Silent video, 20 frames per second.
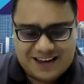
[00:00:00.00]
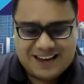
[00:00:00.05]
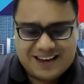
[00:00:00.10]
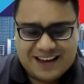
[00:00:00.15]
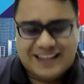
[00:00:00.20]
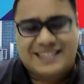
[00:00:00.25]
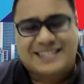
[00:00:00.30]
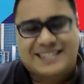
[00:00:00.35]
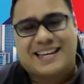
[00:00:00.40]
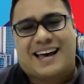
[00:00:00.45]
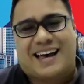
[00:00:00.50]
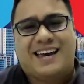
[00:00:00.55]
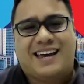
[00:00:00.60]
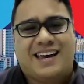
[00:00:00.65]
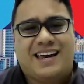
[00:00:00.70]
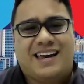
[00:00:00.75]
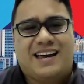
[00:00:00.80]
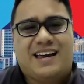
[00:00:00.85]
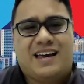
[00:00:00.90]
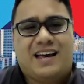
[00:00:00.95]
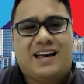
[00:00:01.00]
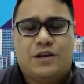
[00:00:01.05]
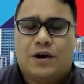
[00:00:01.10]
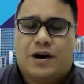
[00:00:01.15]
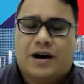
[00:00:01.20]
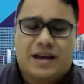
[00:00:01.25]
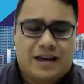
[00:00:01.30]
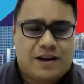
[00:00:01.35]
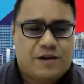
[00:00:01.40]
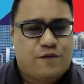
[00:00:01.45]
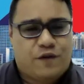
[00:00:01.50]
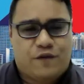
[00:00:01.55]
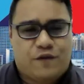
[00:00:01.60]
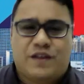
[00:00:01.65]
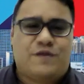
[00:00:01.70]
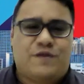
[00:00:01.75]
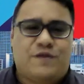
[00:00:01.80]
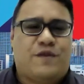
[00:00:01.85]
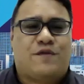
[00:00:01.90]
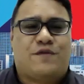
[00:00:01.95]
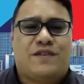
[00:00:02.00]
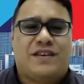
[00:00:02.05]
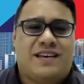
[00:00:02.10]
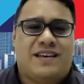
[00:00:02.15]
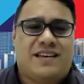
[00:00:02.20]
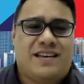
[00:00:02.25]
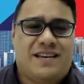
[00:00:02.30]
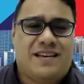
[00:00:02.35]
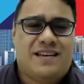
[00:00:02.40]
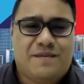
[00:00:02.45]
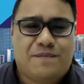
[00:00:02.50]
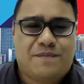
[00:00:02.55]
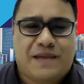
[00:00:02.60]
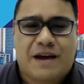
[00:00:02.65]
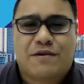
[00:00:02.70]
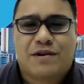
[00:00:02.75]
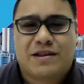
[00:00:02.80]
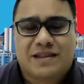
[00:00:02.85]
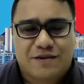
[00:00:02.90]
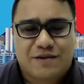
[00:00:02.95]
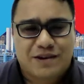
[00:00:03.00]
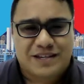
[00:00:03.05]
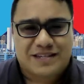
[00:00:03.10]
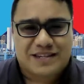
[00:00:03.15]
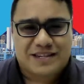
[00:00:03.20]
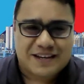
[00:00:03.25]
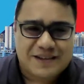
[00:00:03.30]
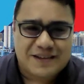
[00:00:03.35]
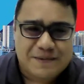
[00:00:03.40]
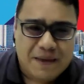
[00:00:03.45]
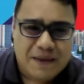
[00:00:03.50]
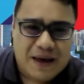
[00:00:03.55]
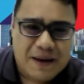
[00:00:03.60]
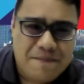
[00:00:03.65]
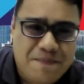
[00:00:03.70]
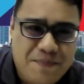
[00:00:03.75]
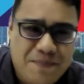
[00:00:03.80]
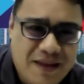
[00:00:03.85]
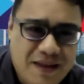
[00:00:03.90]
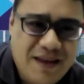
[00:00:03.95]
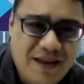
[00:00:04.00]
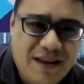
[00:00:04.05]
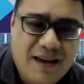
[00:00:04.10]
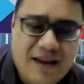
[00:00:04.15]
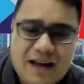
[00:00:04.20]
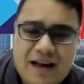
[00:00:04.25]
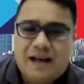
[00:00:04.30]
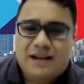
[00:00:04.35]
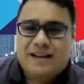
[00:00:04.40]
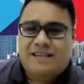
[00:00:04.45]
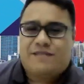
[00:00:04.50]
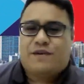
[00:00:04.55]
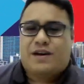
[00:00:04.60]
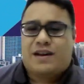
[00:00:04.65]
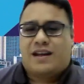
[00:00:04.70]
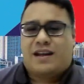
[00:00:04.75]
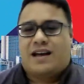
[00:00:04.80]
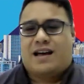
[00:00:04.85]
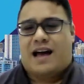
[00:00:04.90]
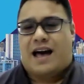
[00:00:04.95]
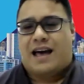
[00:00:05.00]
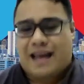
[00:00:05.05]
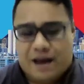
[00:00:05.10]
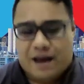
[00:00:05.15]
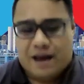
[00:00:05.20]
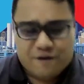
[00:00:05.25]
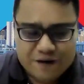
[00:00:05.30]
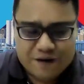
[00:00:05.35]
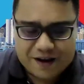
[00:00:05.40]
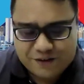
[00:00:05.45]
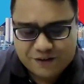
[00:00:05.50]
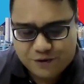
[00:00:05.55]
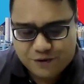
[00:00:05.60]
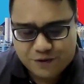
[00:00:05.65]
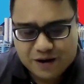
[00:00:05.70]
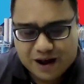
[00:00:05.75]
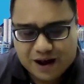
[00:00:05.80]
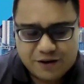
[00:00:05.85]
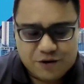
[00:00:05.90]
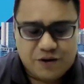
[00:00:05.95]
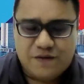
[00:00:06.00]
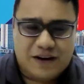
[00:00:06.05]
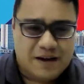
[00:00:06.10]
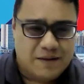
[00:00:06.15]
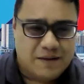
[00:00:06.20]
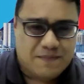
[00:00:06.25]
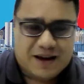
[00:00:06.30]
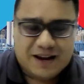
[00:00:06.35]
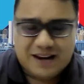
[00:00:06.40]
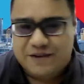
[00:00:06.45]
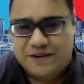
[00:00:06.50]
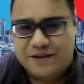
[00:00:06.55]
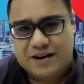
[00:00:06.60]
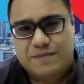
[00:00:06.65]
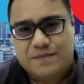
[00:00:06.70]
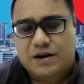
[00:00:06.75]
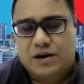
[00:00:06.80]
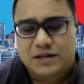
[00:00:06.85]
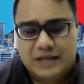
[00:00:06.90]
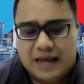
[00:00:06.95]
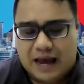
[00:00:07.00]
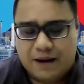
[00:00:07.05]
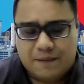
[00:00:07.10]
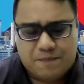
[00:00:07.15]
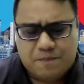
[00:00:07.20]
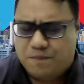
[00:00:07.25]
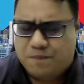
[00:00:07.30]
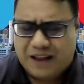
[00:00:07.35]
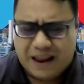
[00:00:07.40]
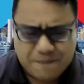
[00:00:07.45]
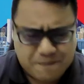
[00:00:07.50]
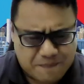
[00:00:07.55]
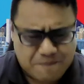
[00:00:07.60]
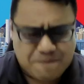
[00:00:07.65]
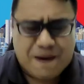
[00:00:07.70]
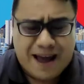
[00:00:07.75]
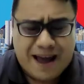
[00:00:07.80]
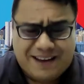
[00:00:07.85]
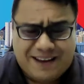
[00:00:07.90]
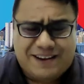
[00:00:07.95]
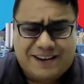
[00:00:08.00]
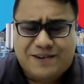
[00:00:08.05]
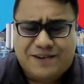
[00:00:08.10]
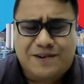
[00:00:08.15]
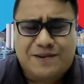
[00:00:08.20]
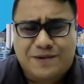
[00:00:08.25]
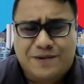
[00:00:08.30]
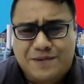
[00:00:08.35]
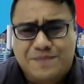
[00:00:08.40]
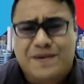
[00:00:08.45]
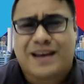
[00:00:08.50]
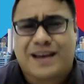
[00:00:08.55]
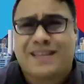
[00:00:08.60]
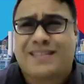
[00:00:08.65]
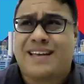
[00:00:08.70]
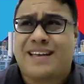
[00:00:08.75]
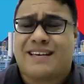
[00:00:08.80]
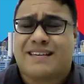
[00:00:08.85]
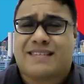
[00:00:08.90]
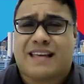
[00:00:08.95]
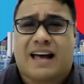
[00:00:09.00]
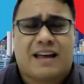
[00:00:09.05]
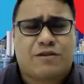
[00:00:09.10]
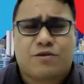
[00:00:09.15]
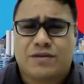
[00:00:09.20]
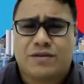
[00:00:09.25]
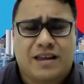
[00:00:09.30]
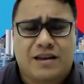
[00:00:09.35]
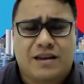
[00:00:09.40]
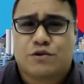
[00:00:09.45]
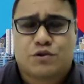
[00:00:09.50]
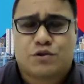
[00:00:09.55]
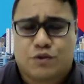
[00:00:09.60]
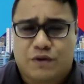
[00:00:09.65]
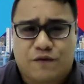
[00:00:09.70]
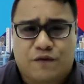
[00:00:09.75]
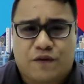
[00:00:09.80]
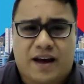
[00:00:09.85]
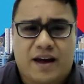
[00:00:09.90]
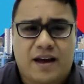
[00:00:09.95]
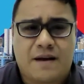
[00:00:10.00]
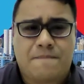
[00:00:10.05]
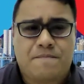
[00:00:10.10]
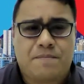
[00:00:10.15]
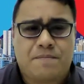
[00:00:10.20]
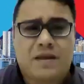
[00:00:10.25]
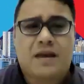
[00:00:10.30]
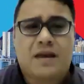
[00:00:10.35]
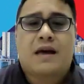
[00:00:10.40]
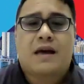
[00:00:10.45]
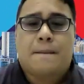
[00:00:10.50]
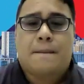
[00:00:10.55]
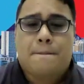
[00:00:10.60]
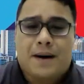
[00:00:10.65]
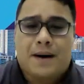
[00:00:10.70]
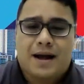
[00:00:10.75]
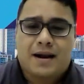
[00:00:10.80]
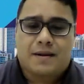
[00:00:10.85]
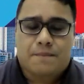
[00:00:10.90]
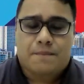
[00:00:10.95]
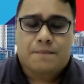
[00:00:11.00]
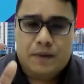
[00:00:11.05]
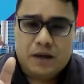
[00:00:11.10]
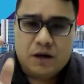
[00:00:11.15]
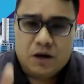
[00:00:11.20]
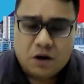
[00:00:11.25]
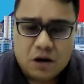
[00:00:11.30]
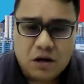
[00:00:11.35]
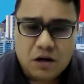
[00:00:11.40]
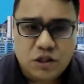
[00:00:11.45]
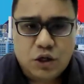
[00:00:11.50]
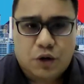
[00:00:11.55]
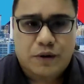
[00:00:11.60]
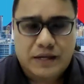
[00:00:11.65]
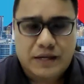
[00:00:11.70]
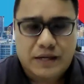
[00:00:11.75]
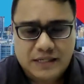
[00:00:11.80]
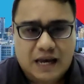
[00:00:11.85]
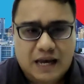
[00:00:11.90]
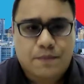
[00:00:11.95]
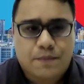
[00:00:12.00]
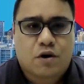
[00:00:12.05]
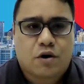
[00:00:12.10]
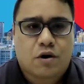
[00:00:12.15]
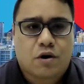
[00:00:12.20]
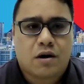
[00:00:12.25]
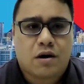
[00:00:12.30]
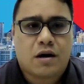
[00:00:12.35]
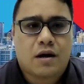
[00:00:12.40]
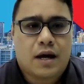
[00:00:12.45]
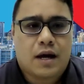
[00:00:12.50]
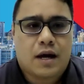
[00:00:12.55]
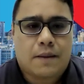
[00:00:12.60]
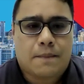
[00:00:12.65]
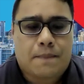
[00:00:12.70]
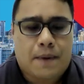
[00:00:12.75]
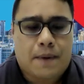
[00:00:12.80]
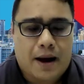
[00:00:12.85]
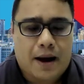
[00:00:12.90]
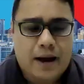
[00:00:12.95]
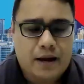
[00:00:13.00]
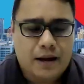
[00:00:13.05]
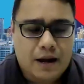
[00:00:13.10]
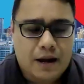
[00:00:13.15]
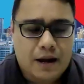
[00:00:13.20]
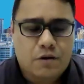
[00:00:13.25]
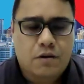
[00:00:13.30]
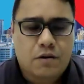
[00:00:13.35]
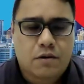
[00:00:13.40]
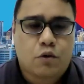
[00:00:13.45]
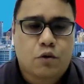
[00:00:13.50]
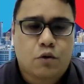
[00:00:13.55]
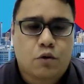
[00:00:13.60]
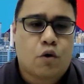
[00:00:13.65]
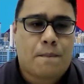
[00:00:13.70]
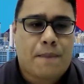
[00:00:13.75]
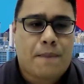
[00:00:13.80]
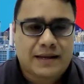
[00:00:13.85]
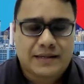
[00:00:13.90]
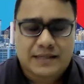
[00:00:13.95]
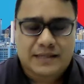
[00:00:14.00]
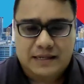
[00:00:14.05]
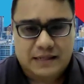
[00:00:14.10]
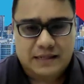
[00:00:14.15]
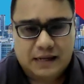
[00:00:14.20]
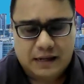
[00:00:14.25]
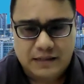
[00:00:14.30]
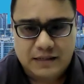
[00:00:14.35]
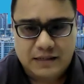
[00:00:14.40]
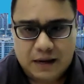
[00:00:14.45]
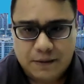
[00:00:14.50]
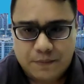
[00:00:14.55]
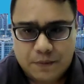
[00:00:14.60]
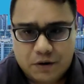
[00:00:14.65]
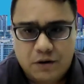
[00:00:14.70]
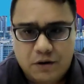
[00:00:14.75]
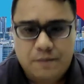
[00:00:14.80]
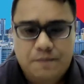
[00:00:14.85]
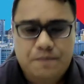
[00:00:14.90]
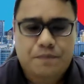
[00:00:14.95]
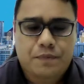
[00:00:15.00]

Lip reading: I sigh. You are in 50-50 territory, sir, man. This one, I advise you, I don't even earn money on because my thing is, I don't think you should refi, but because you're in SIBOR, by now, no banks are selling SIBOR,